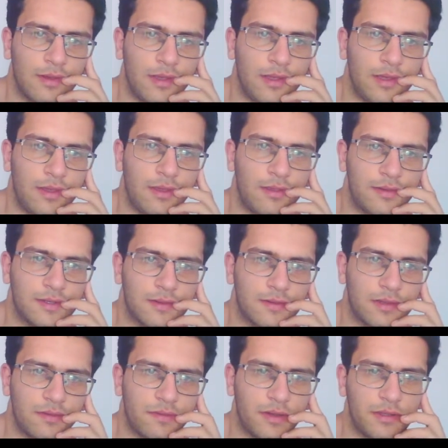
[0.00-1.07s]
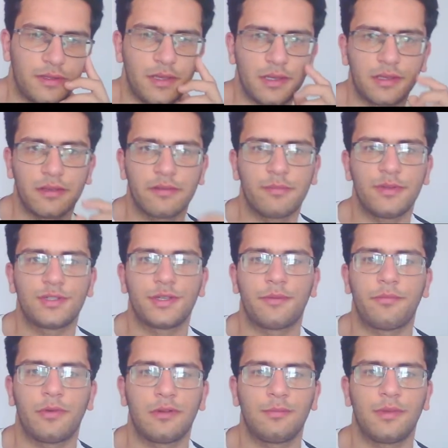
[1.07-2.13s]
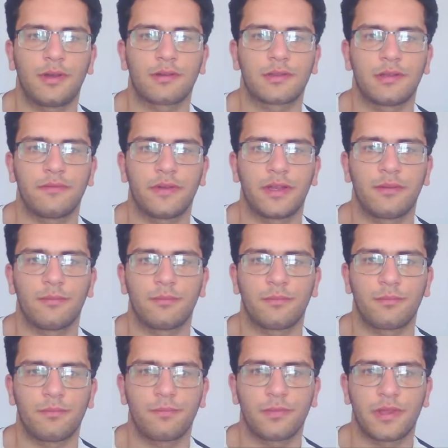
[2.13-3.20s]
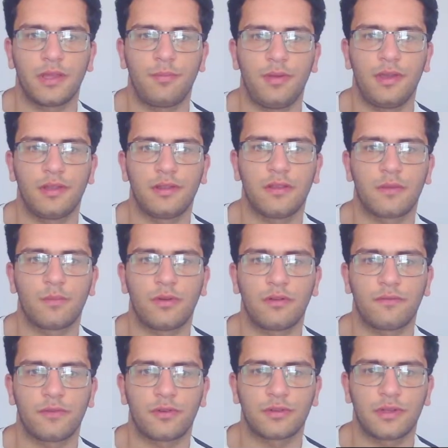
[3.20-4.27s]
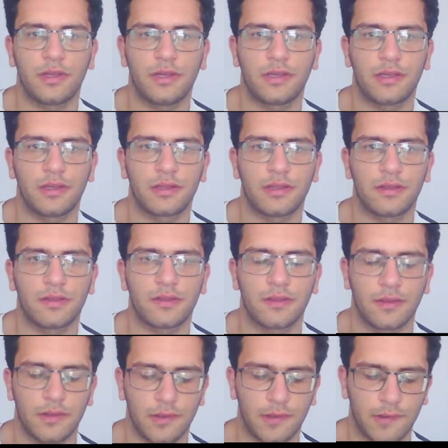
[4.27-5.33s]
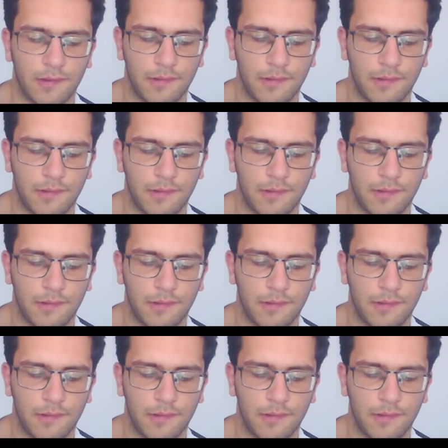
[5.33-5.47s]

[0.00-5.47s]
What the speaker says: Take, just if I take his bishop will be active, I'm keeping this pawn for taking this.